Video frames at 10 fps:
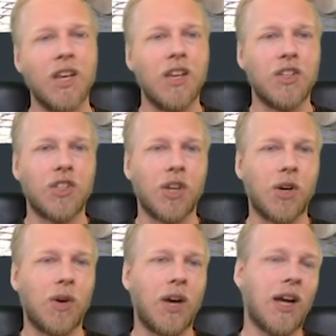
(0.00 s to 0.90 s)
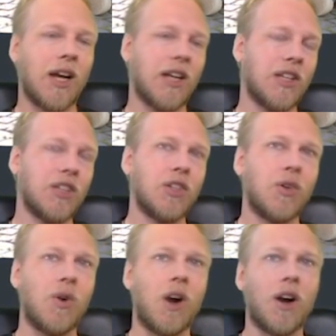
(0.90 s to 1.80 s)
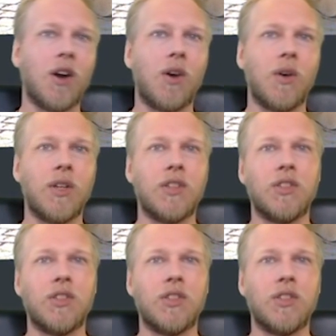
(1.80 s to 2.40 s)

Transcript: So you are going